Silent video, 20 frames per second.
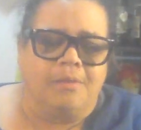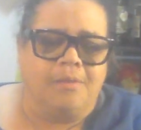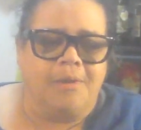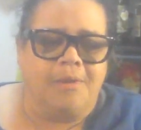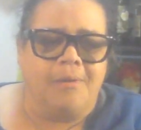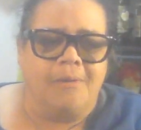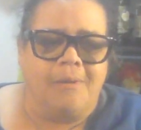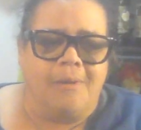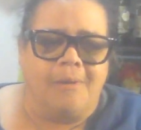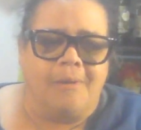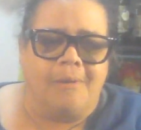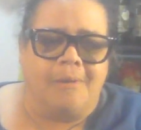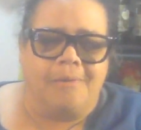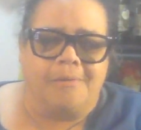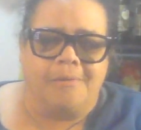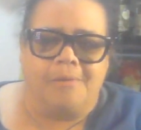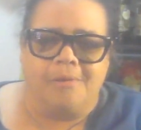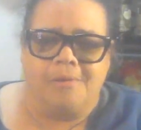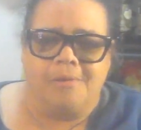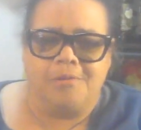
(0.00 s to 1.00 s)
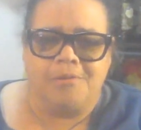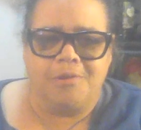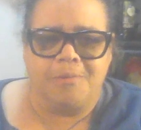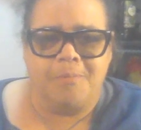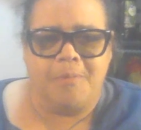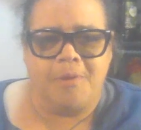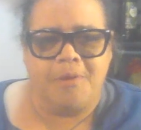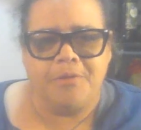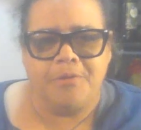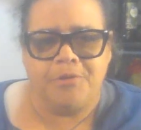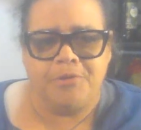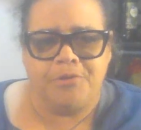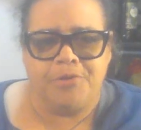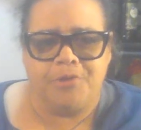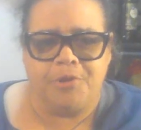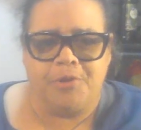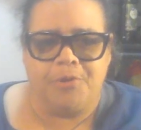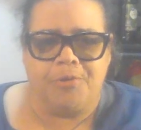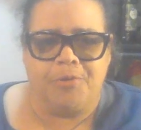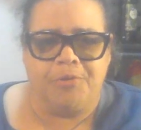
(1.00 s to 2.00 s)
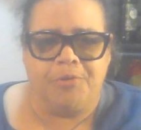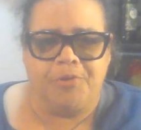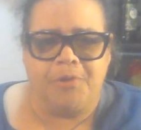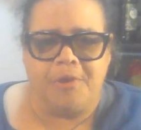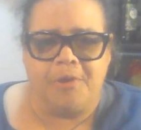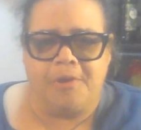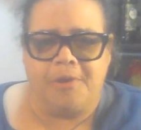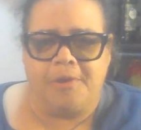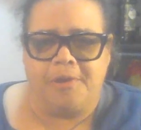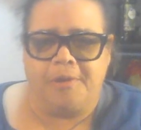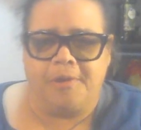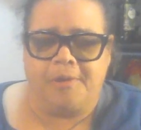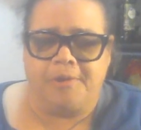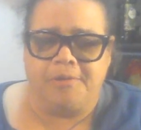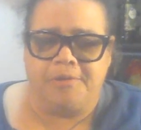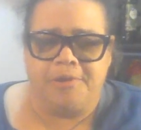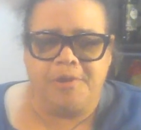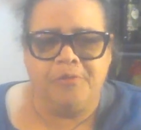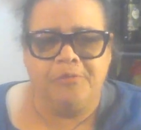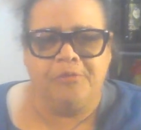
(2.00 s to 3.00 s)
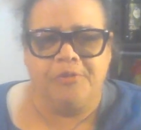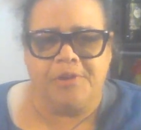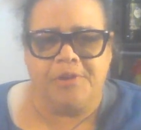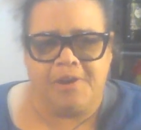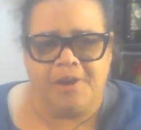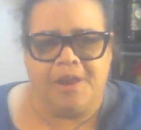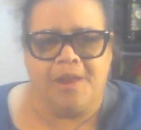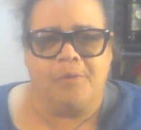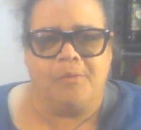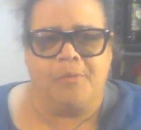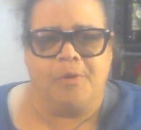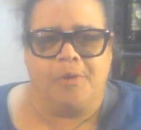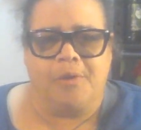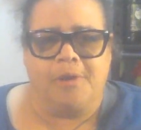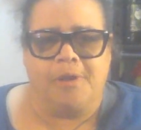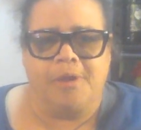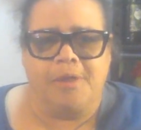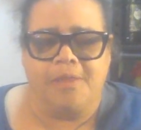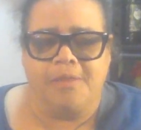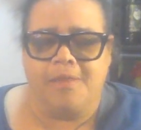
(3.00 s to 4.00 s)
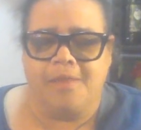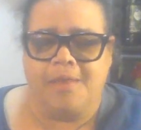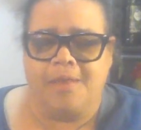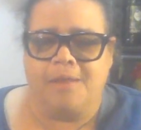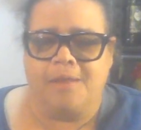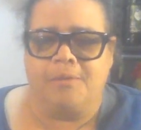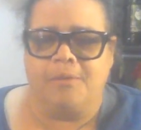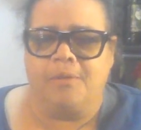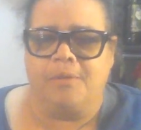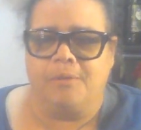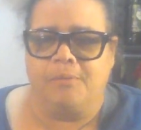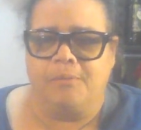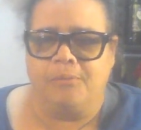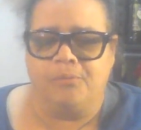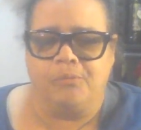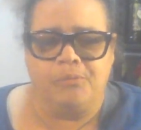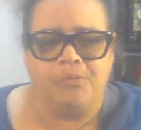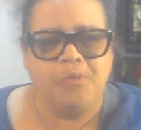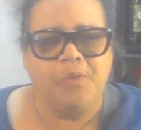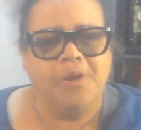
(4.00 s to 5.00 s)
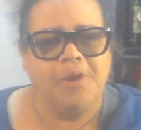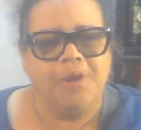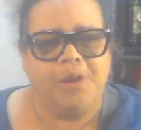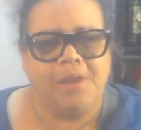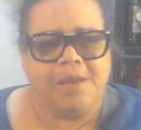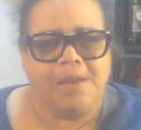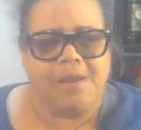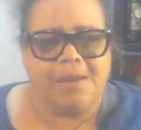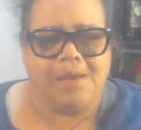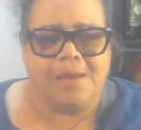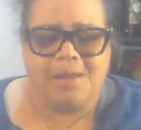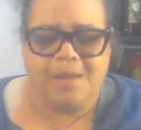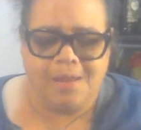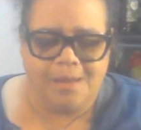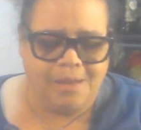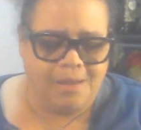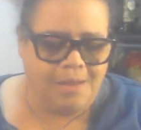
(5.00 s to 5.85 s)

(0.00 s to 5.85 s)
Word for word: there are some other shows on a different network that really